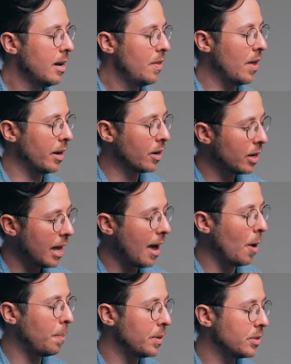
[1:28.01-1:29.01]
that are going to
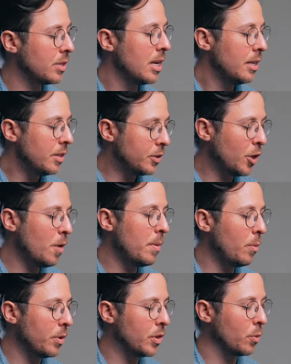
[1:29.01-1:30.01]
help us
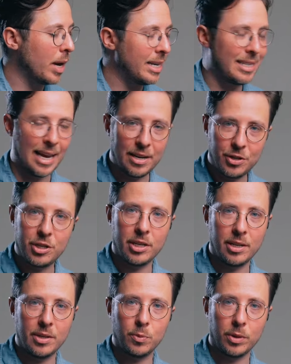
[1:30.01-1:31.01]
determine what the right
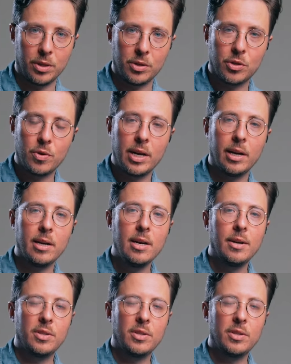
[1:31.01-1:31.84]
tension is with the string